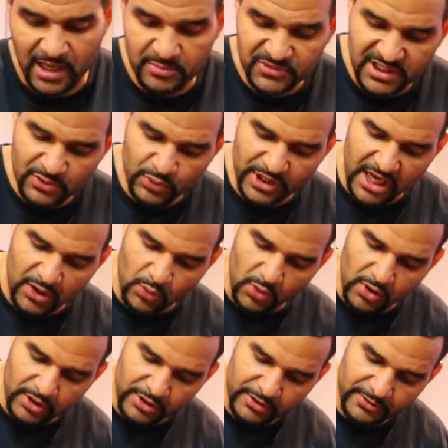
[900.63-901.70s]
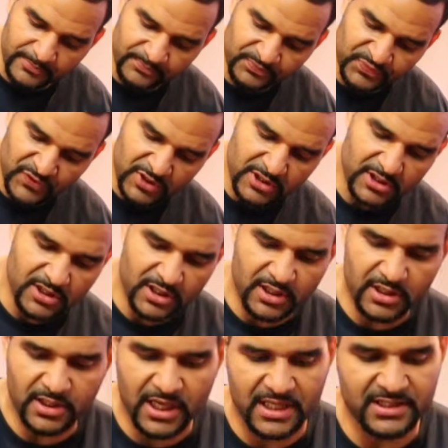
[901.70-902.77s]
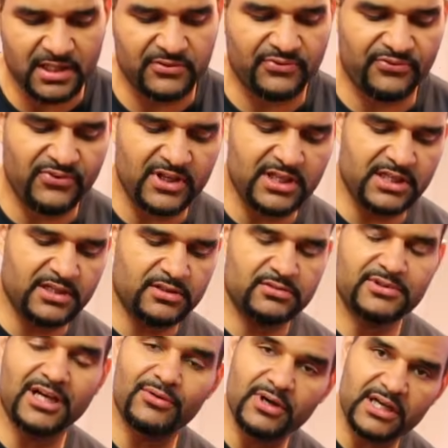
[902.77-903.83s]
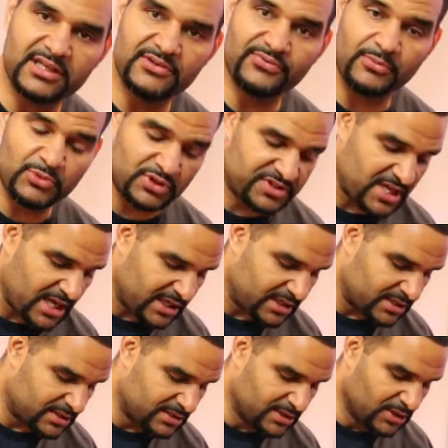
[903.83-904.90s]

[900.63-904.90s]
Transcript: empty without water and then fill it directly from your tank,